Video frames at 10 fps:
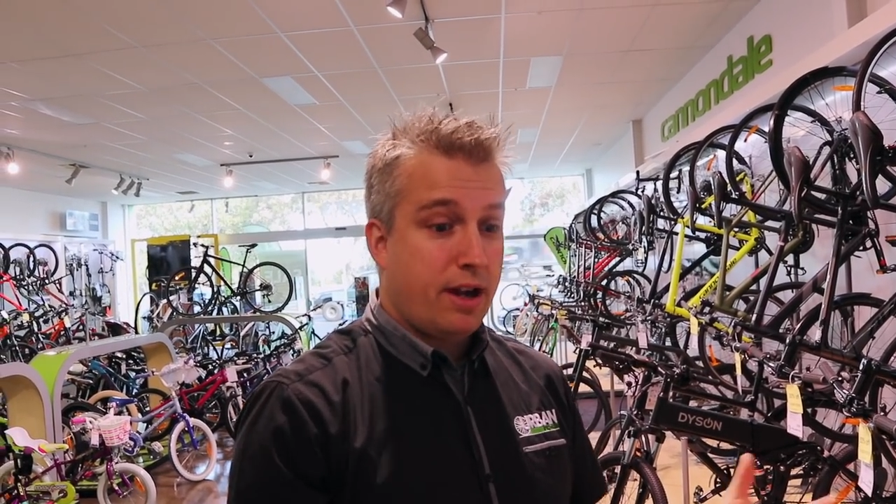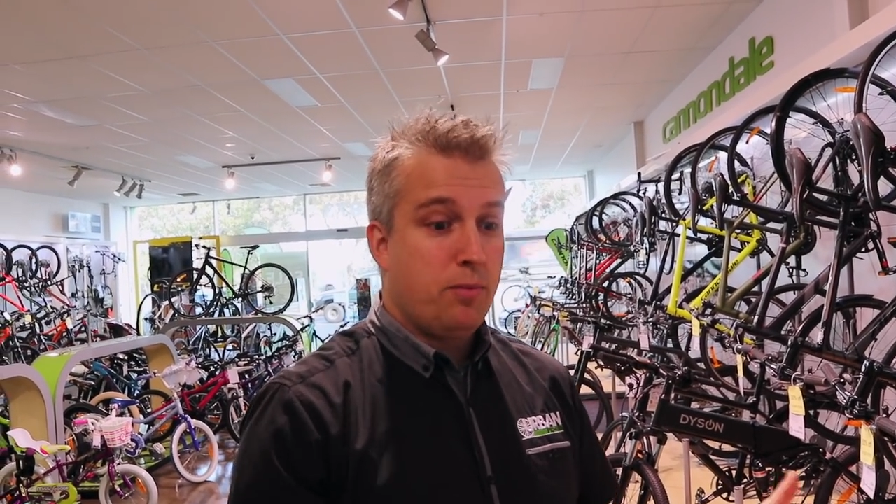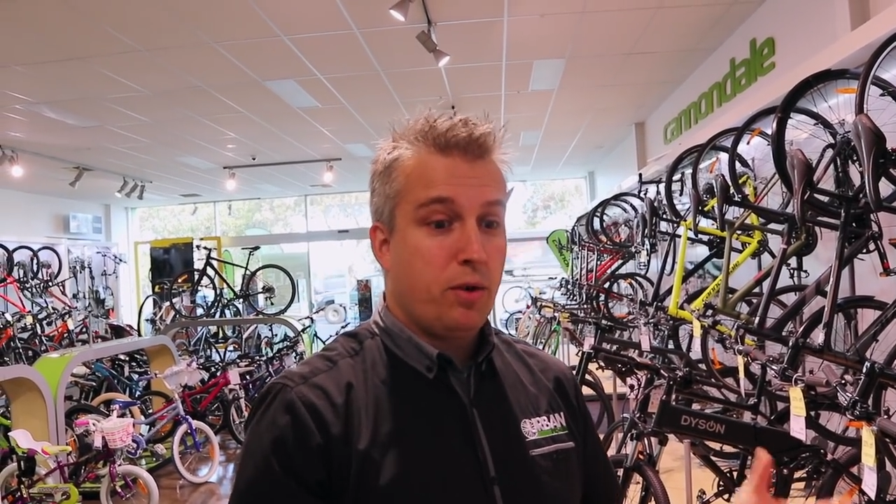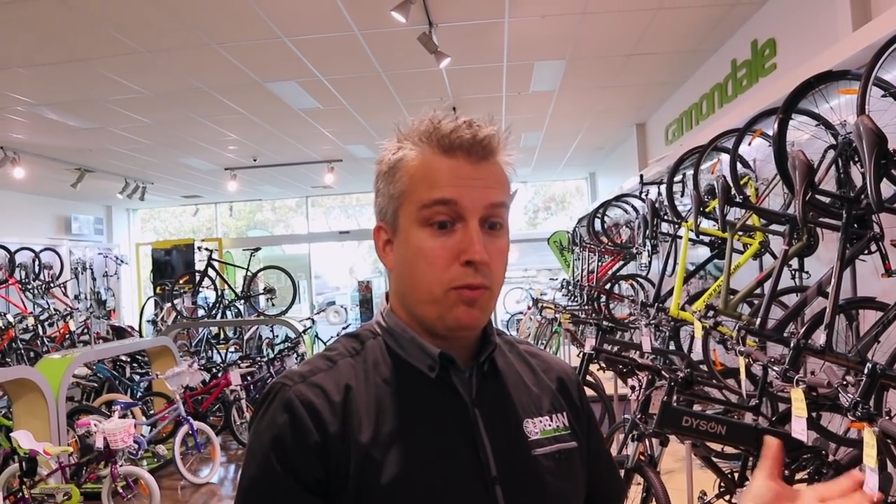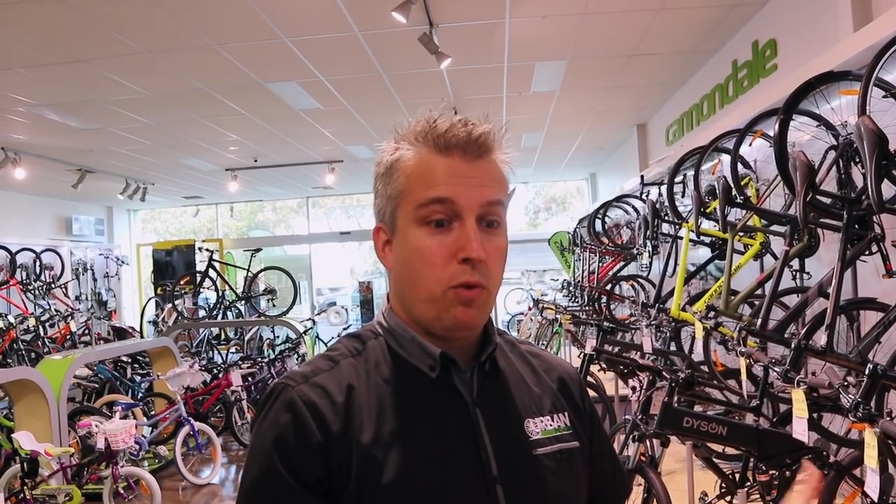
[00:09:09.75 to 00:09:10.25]

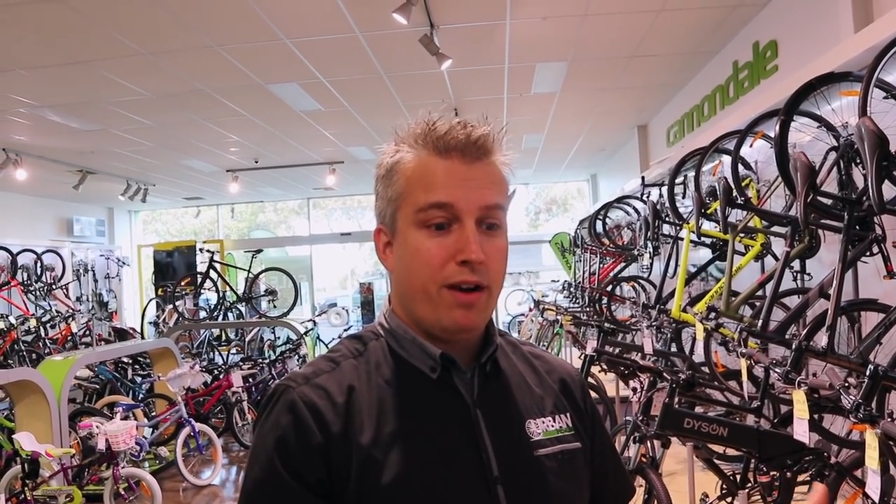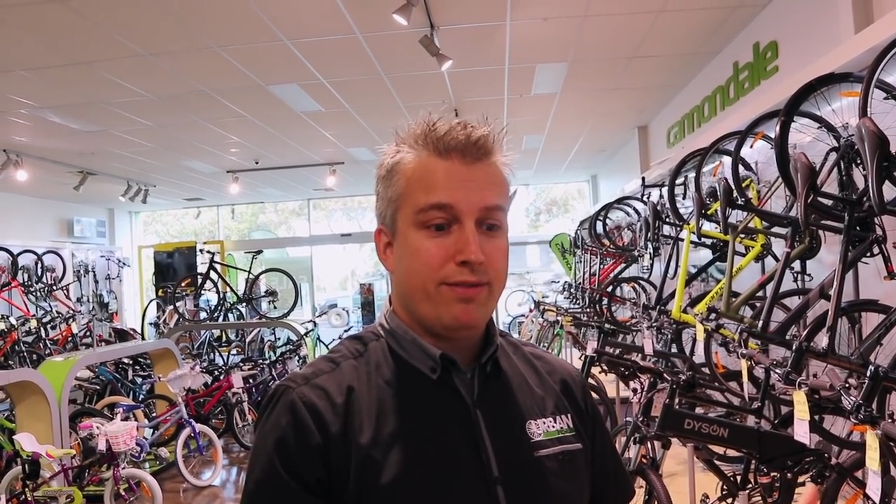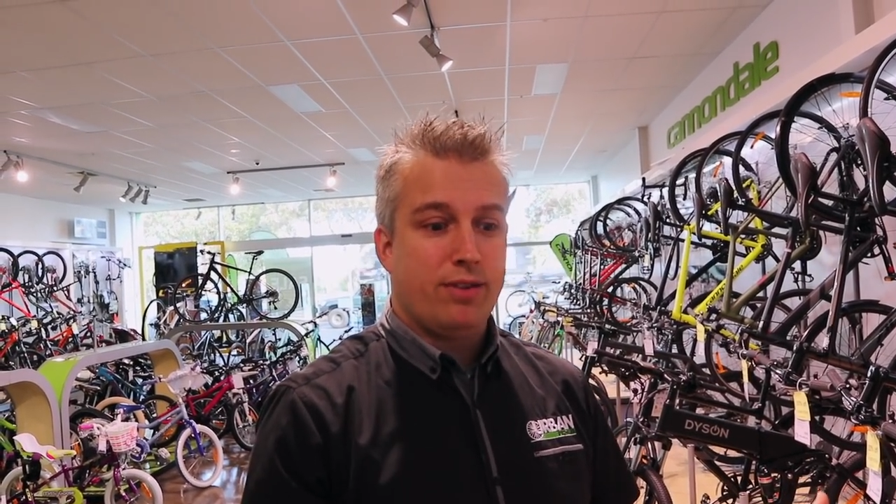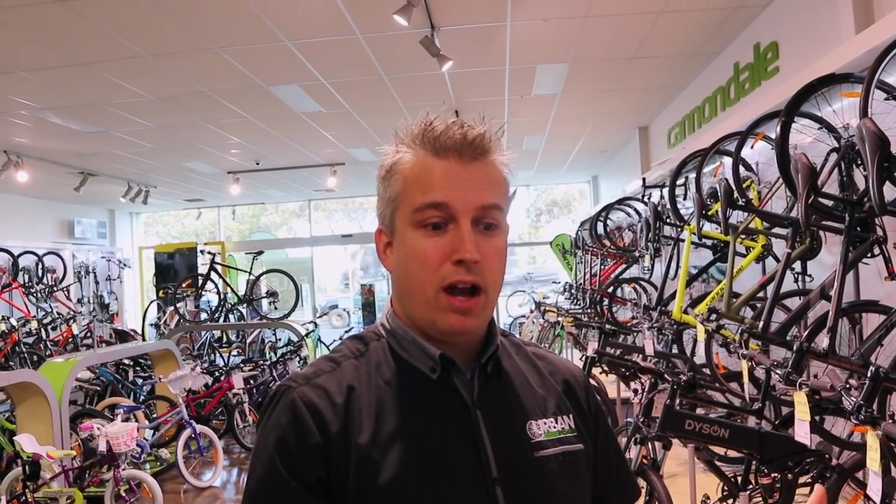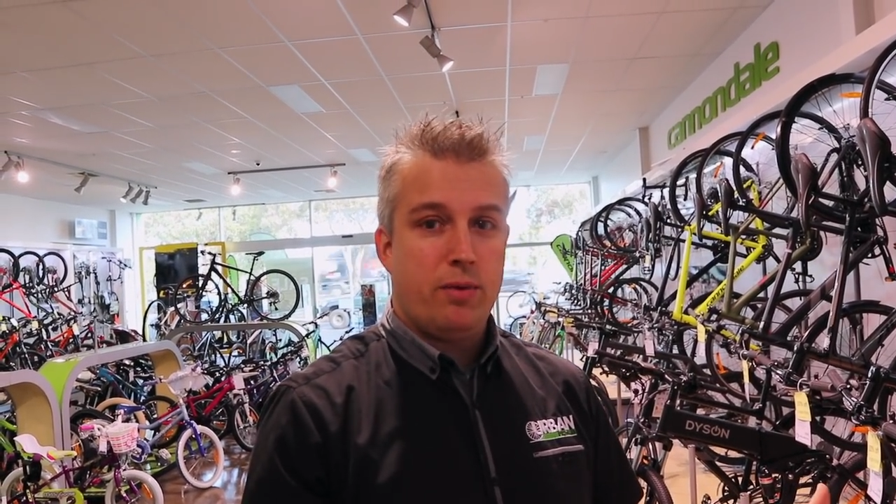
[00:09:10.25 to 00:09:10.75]
come with one
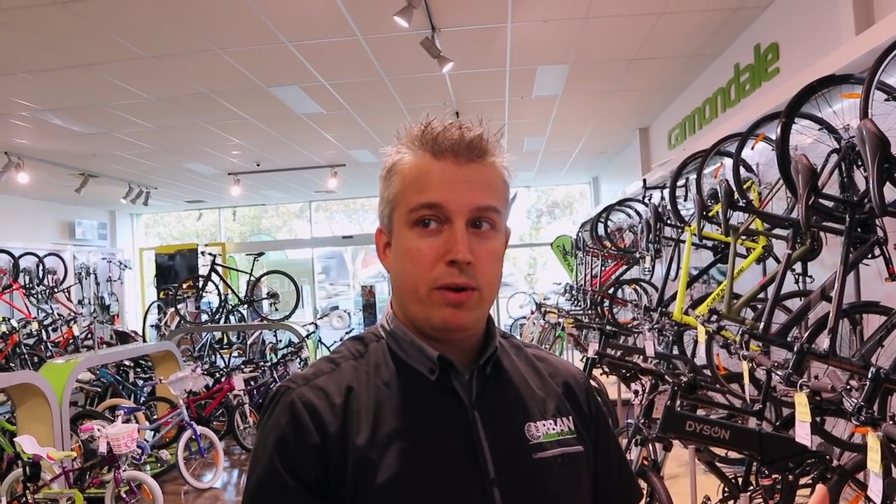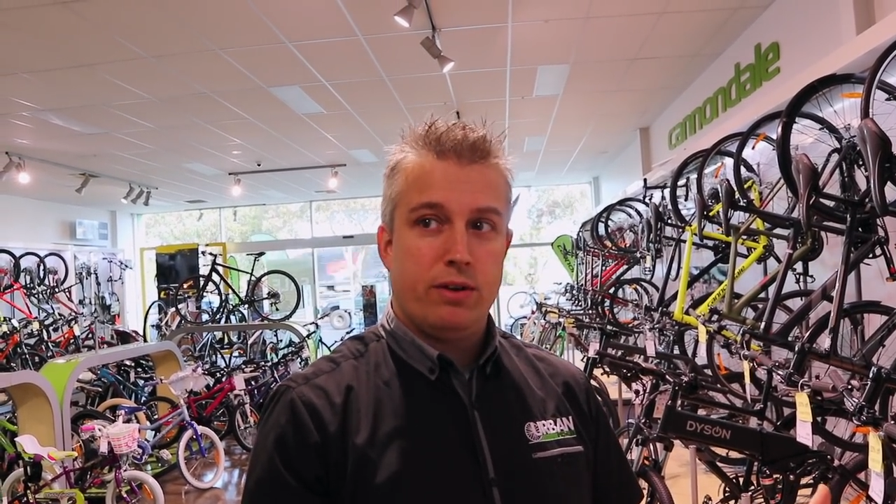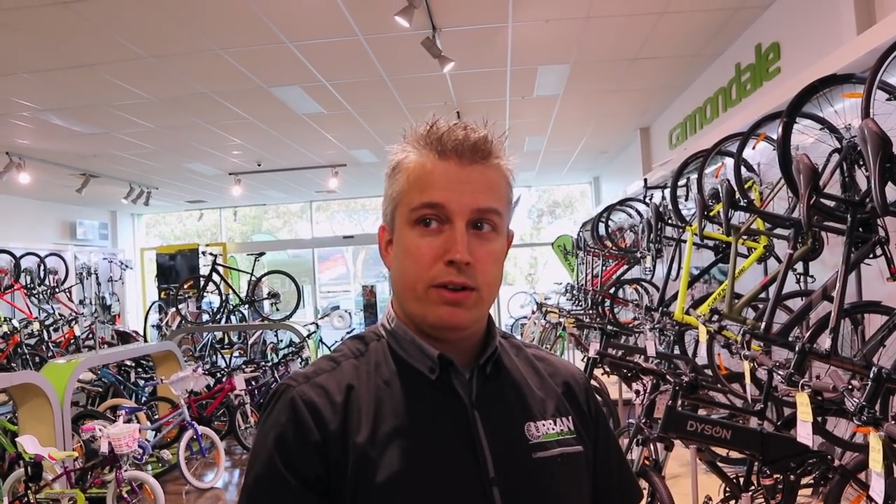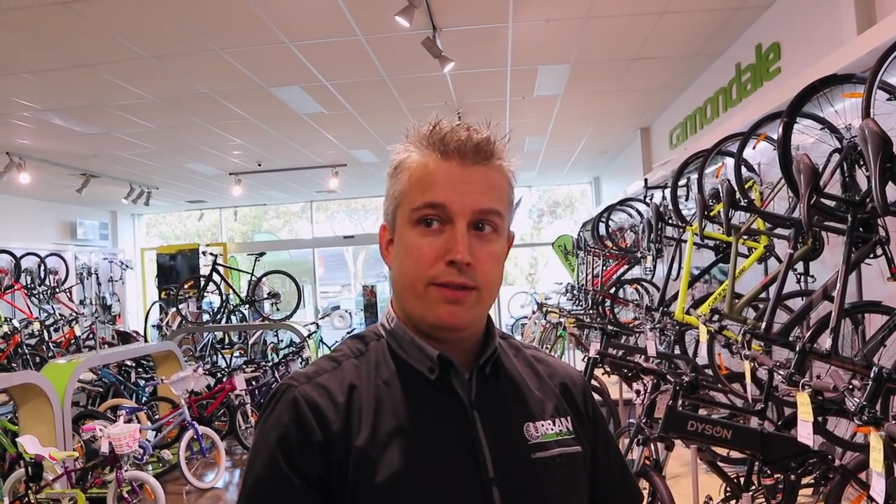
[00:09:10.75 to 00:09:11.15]
flywheel,